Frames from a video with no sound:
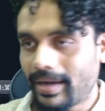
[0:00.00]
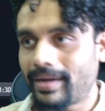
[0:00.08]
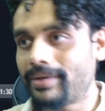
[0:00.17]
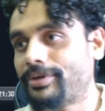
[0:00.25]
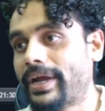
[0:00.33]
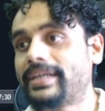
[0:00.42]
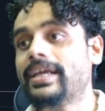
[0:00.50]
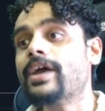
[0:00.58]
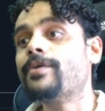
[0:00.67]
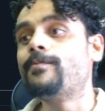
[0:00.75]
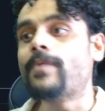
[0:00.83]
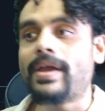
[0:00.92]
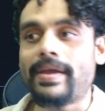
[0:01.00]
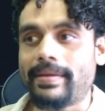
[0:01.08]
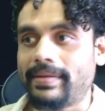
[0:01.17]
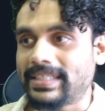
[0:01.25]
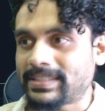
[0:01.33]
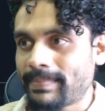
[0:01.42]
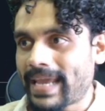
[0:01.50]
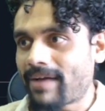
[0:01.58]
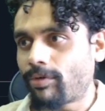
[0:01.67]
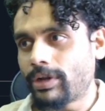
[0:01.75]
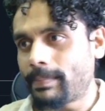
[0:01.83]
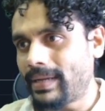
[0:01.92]
right? this may have
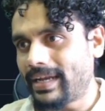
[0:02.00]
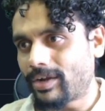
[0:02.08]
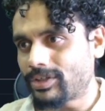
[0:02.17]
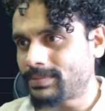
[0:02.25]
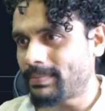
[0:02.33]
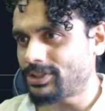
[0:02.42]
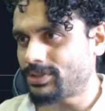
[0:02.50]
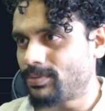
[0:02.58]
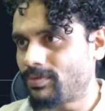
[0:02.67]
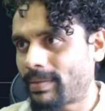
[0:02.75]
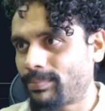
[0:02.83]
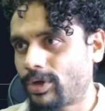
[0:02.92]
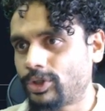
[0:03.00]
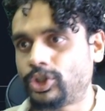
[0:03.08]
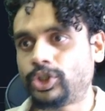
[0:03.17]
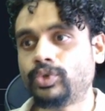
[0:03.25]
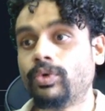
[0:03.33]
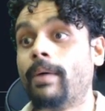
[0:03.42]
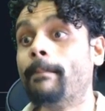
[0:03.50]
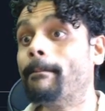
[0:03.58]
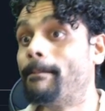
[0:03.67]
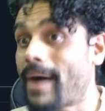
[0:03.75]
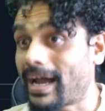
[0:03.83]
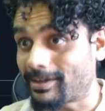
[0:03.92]
already played out its measured move, I'm not sure,
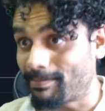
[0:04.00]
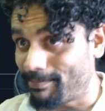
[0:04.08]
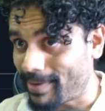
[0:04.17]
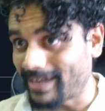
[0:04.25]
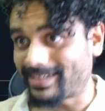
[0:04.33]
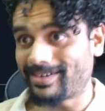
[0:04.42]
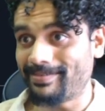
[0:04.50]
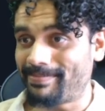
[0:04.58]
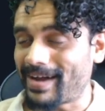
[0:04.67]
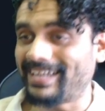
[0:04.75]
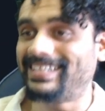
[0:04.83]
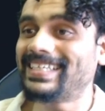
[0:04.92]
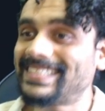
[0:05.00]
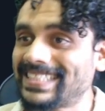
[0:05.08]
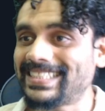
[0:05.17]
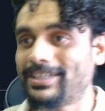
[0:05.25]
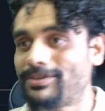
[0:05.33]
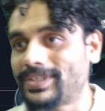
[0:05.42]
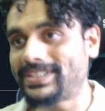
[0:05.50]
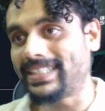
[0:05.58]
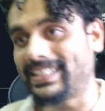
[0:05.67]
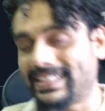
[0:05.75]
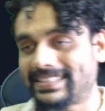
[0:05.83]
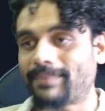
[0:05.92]
but this is
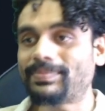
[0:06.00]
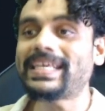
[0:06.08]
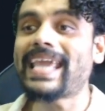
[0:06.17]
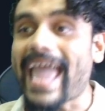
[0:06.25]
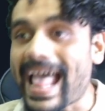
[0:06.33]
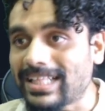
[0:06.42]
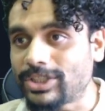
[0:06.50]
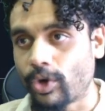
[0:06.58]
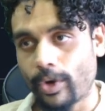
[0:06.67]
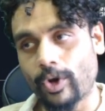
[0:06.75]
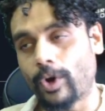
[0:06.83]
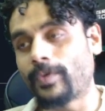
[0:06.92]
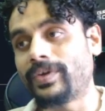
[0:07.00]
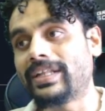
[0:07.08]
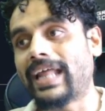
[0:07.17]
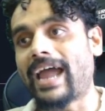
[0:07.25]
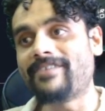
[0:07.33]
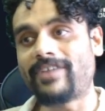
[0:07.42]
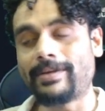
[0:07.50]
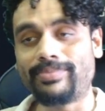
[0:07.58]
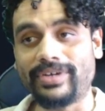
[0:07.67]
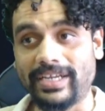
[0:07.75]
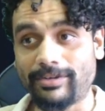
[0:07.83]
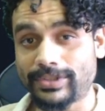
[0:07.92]
interesting. There's something else going on over here that I find
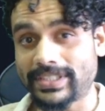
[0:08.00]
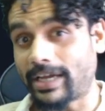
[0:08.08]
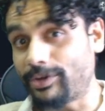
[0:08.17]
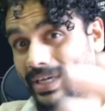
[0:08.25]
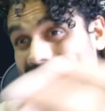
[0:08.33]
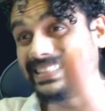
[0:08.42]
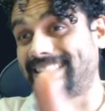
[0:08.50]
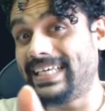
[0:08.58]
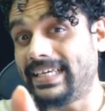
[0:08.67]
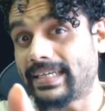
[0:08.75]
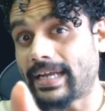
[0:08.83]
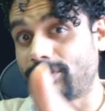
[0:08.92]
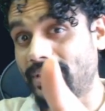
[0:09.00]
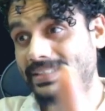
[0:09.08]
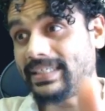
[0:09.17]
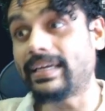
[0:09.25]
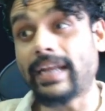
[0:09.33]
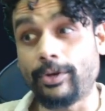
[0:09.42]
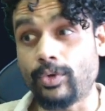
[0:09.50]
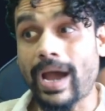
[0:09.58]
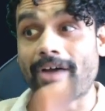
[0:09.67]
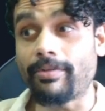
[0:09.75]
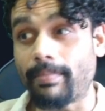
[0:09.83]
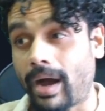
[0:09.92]
pretty interesting. Are you guys seeing it? I do
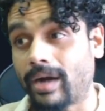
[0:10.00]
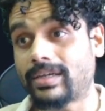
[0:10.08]
have it marked